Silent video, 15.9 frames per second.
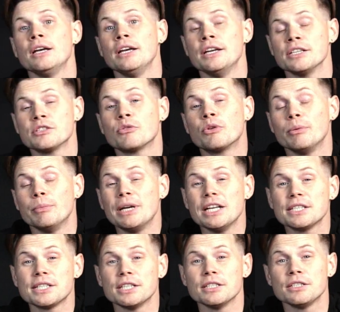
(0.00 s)
is
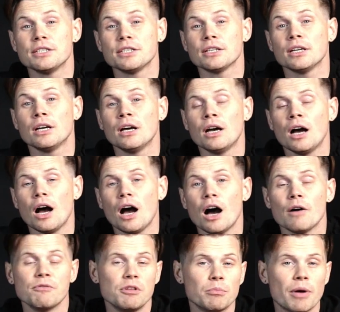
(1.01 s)
reminiscent
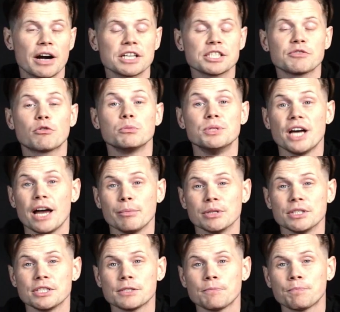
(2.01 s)
of the marks from
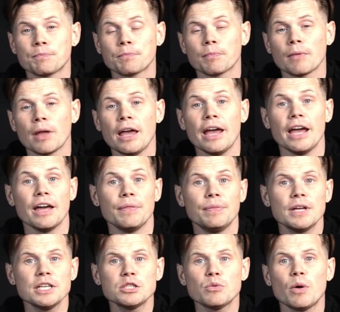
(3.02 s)
diamonds.
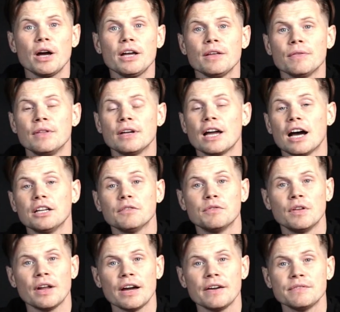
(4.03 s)
And that's why the cut
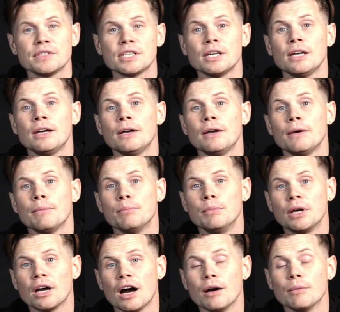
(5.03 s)
of the knives
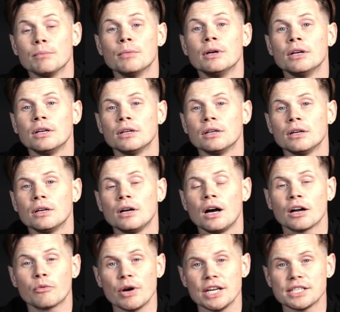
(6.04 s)
become
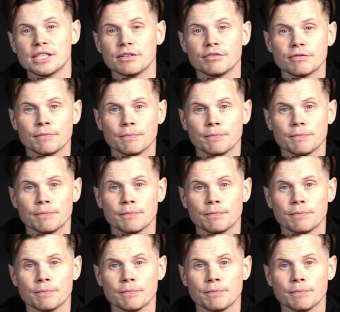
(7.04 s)
aggressive.